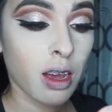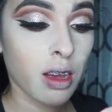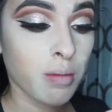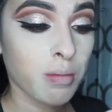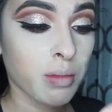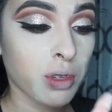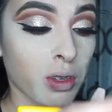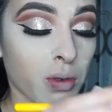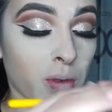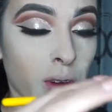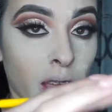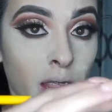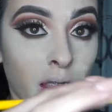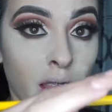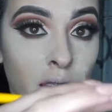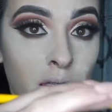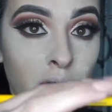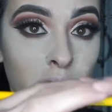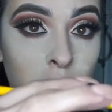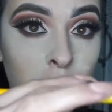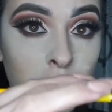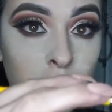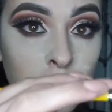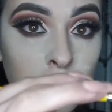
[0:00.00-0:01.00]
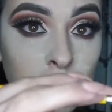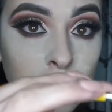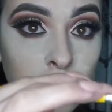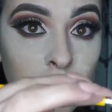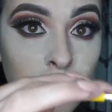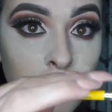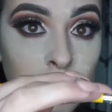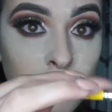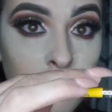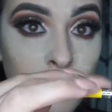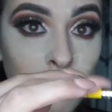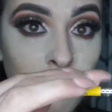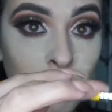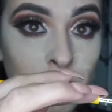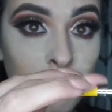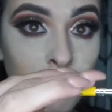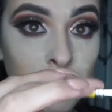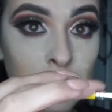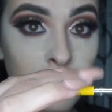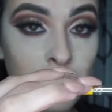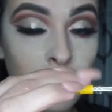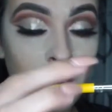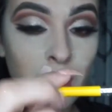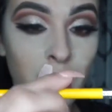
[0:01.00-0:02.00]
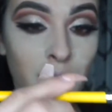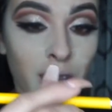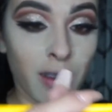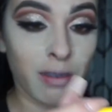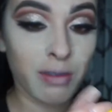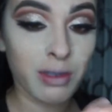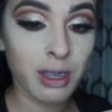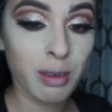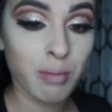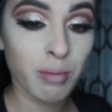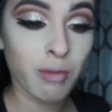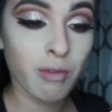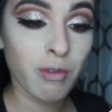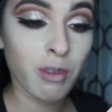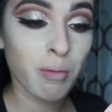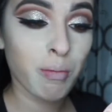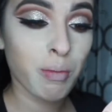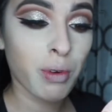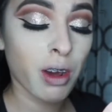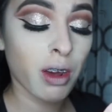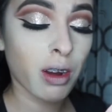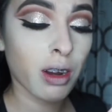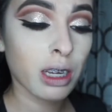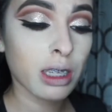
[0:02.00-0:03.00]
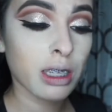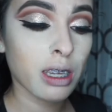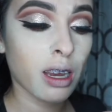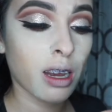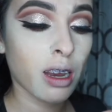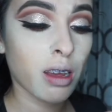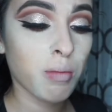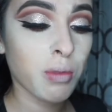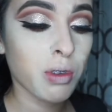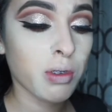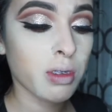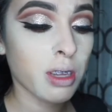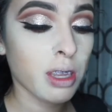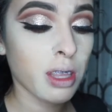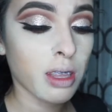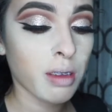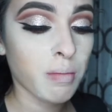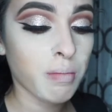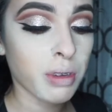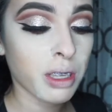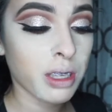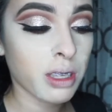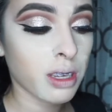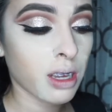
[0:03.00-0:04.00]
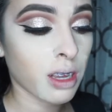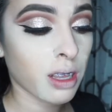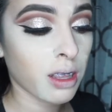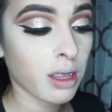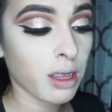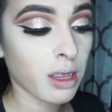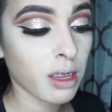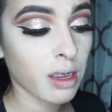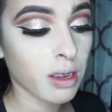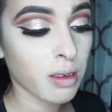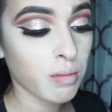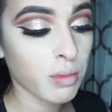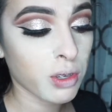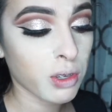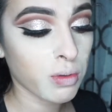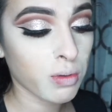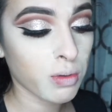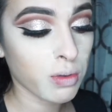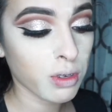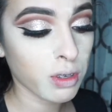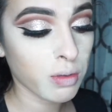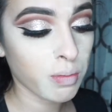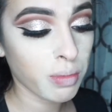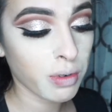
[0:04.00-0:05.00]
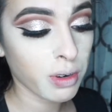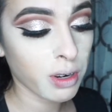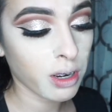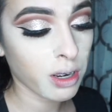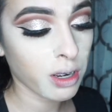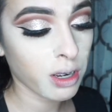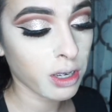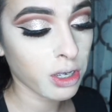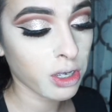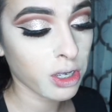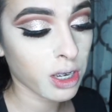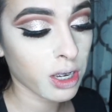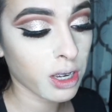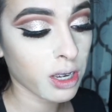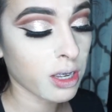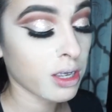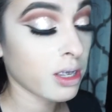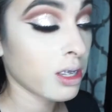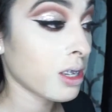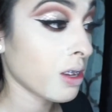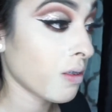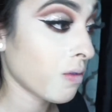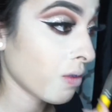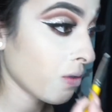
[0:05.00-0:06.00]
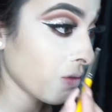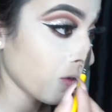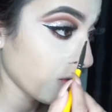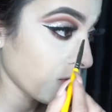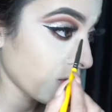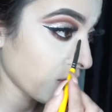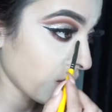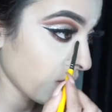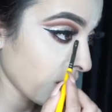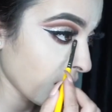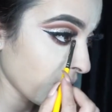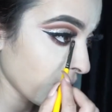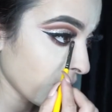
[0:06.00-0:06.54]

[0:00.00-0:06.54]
so I like taking off some of the product, and I'm using the Bedellium Tools brush in 750.